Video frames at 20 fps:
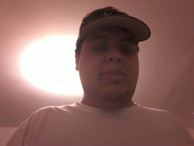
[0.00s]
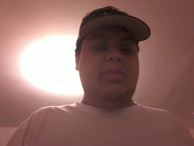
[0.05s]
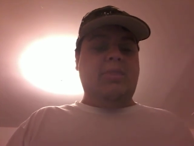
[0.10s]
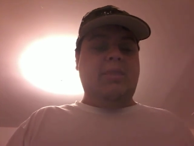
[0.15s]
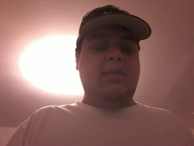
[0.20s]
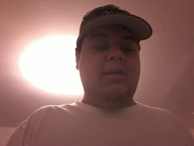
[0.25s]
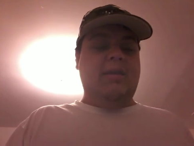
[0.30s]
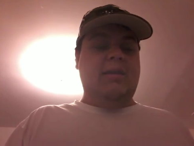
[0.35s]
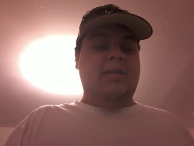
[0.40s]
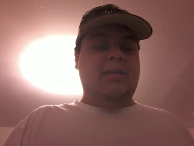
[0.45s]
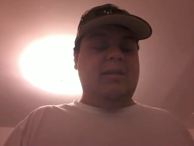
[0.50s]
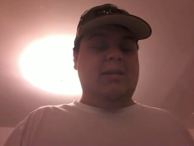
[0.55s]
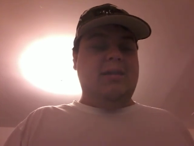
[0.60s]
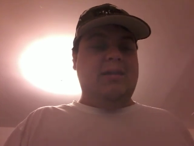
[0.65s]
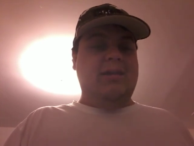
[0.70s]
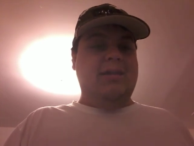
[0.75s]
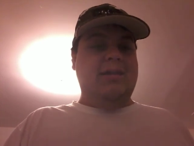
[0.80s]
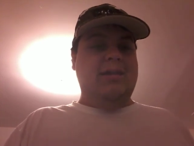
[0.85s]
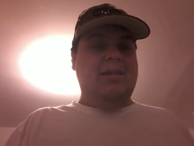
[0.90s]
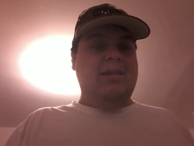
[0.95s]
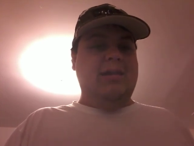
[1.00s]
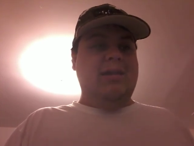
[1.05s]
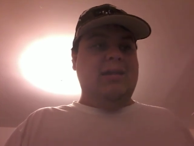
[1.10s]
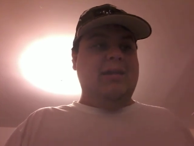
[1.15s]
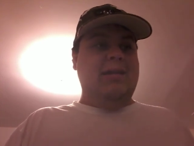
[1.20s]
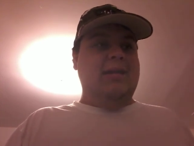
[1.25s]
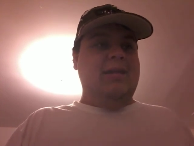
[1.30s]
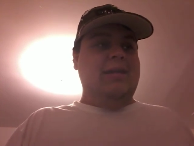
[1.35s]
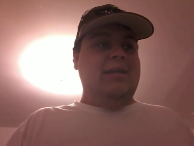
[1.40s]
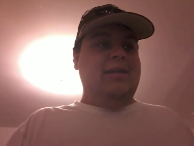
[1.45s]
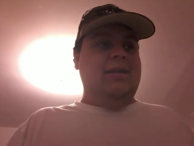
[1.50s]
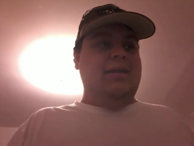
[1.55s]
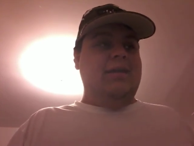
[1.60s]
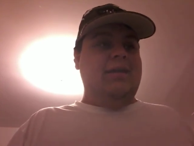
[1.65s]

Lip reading: Nobody speaks.